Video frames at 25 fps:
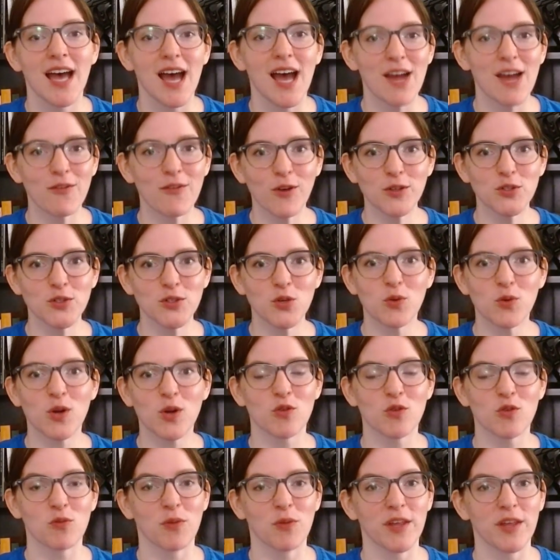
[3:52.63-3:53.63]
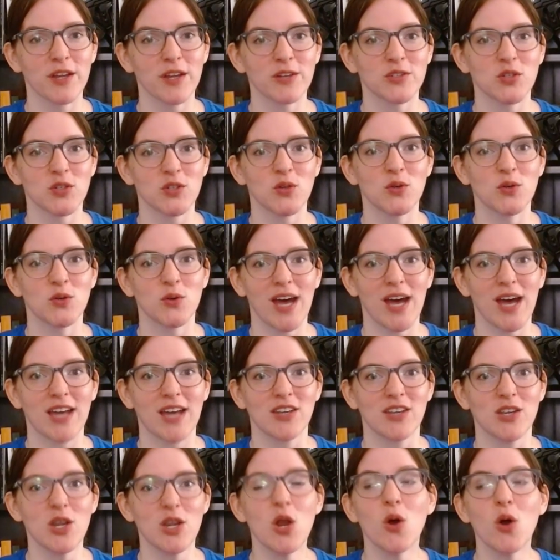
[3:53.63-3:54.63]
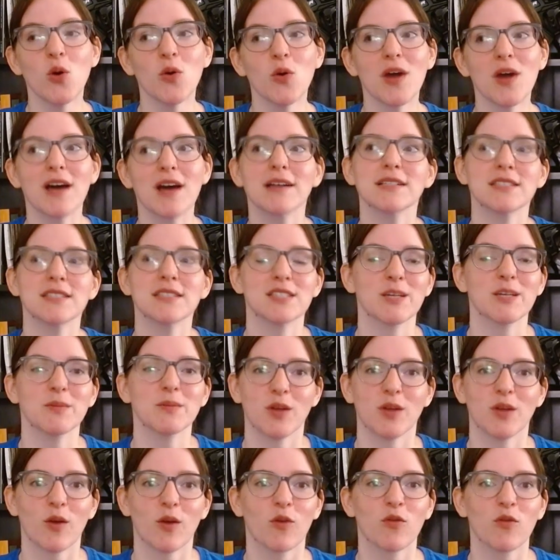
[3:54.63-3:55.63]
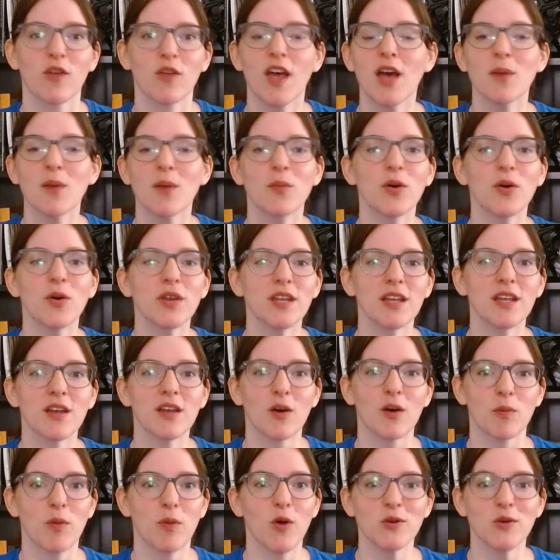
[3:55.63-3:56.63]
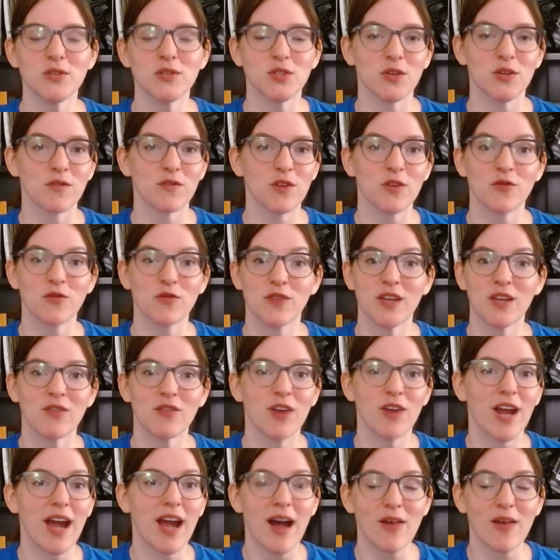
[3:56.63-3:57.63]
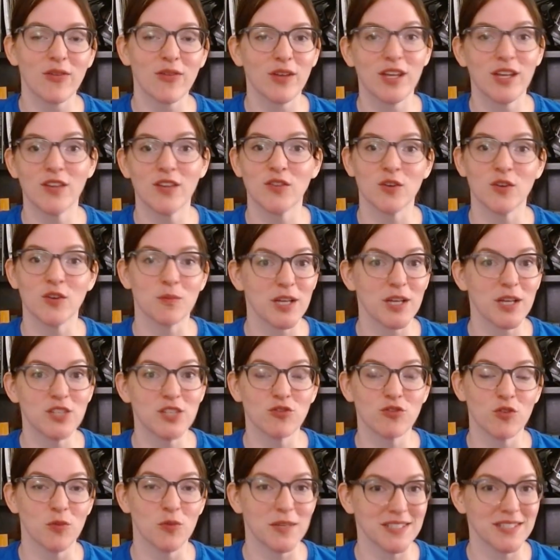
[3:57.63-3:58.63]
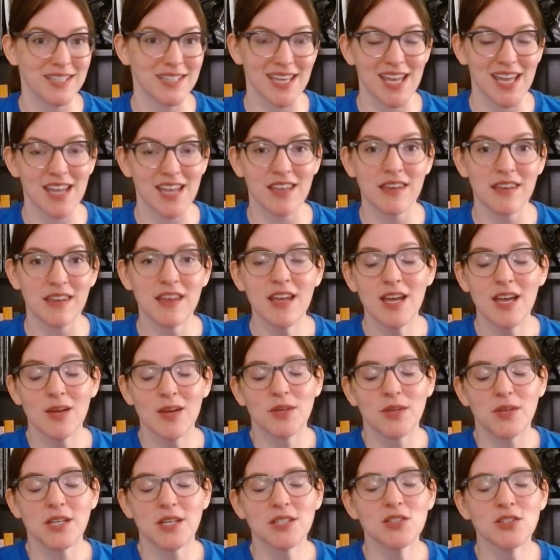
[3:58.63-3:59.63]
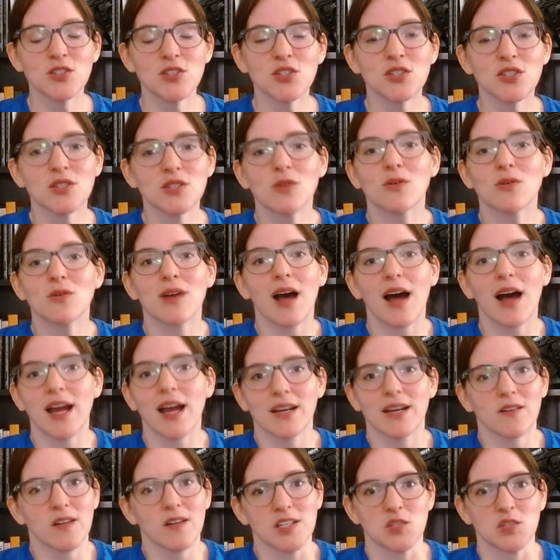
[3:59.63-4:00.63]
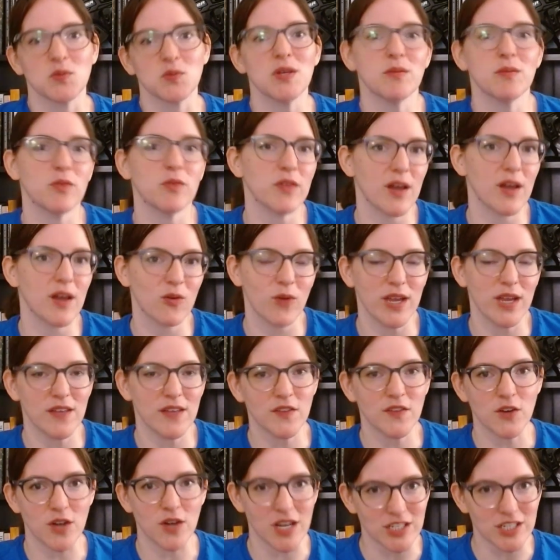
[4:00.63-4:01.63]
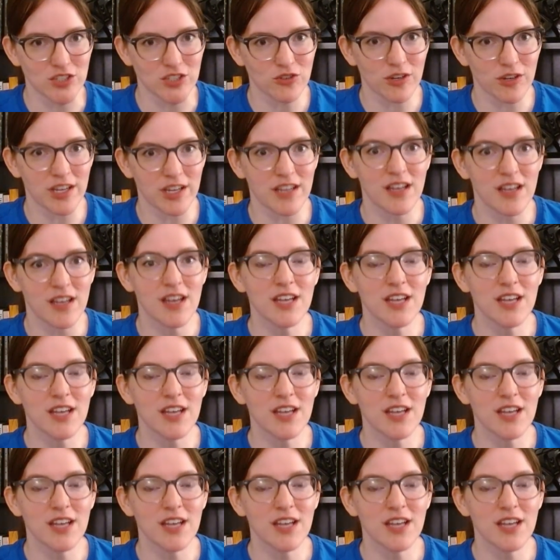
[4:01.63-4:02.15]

I've also worked with players who had no concept of putting a poster of their favorite athlete in their bedroom as a kid, because you just don't idolize people that way in their country.